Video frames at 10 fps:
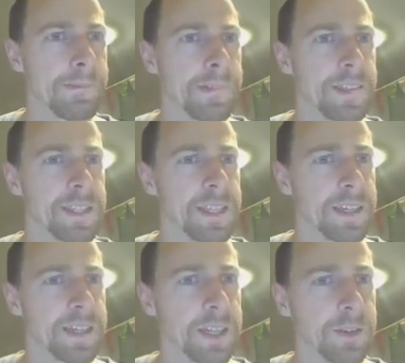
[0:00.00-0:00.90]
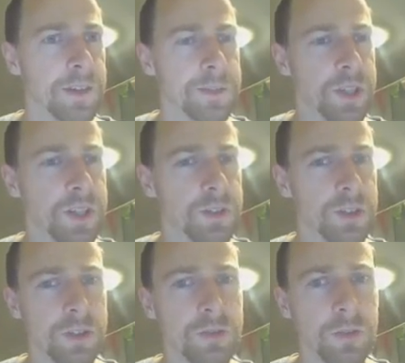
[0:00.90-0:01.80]
Select color range. I'm going to
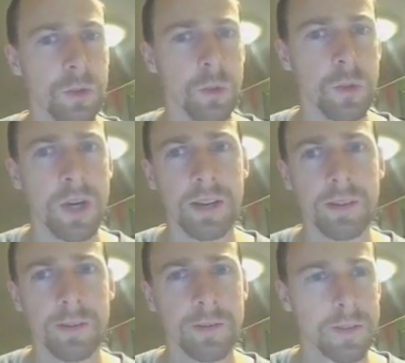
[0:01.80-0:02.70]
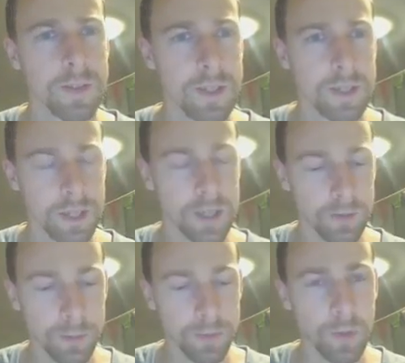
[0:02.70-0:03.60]
choose all the white. I'm going to
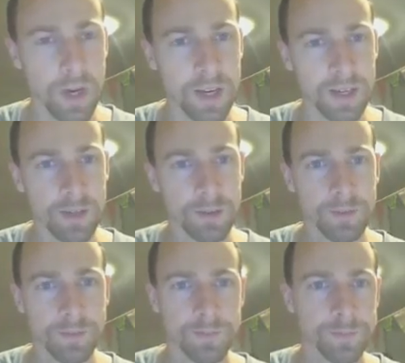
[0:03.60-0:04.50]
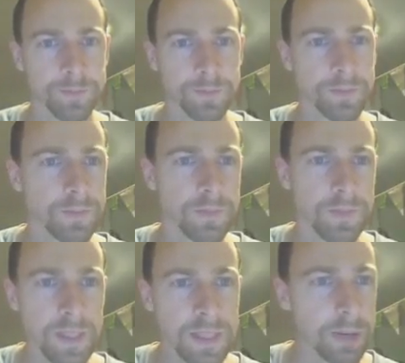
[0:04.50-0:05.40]
rip the white out.
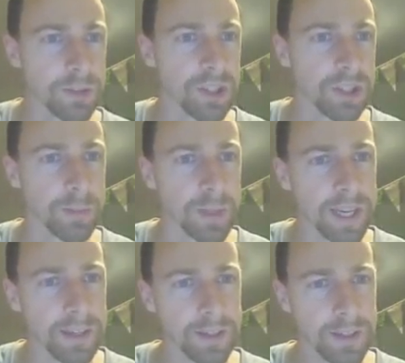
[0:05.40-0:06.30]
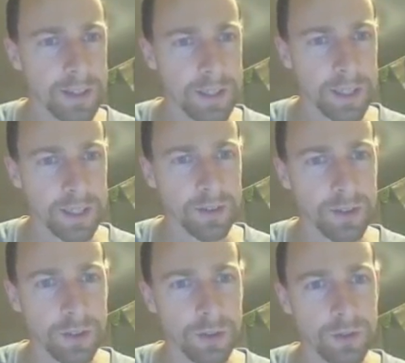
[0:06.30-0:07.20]
Now it's just the black. I'm going to
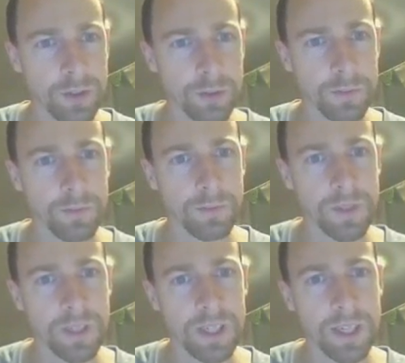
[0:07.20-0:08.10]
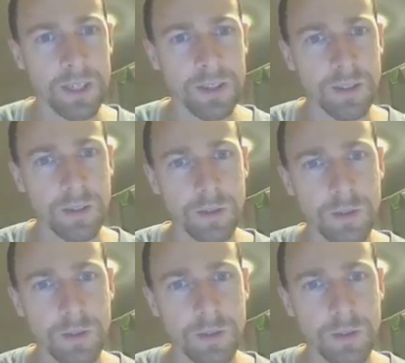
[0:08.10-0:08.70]
choose some text.